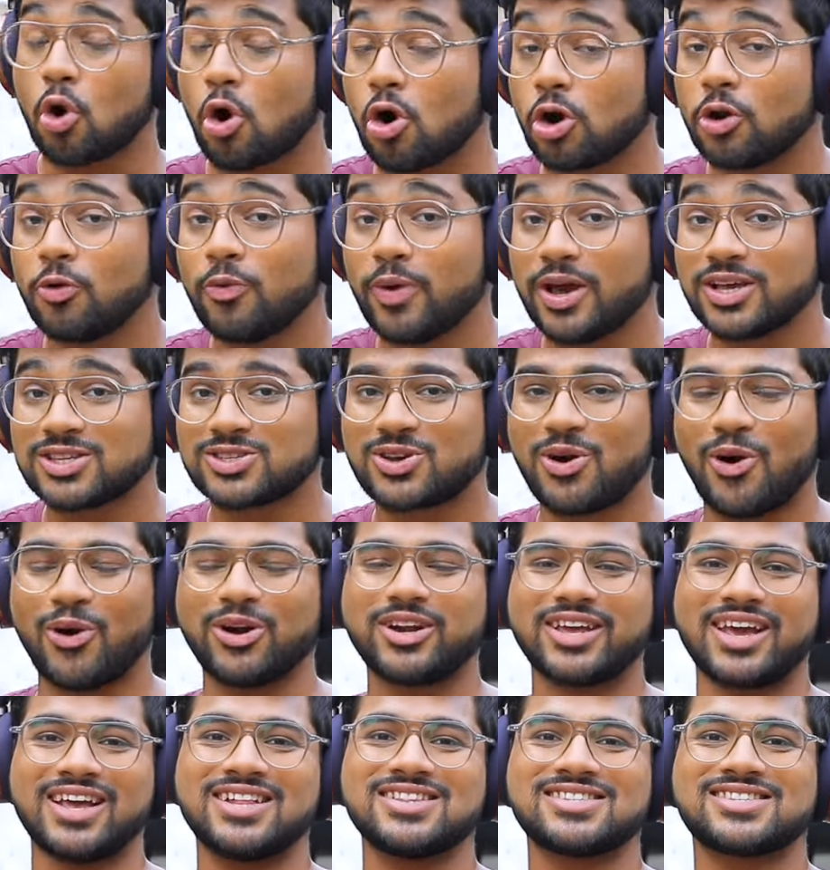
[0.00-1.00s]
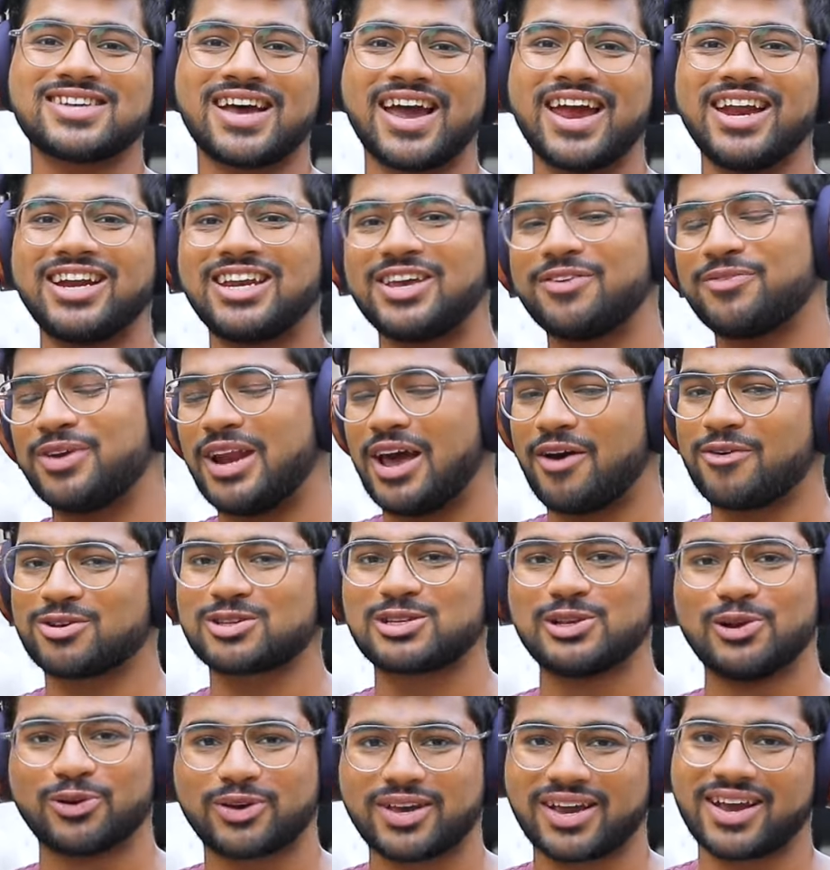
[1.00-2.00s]
always got anxiety when I was
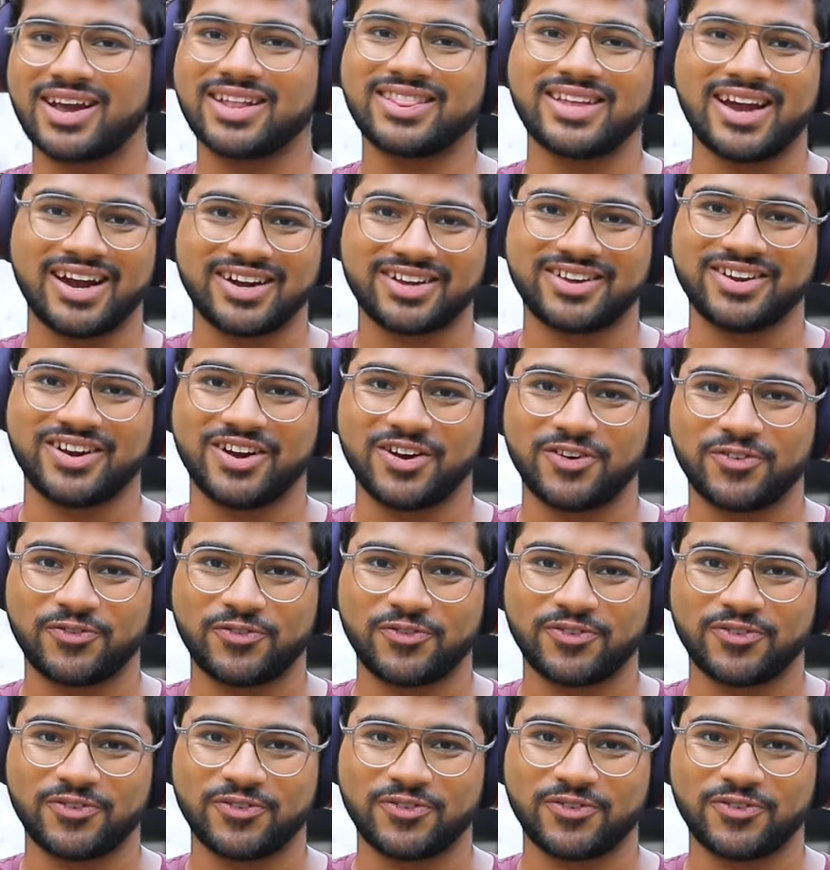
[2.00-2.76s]
looking at that graph.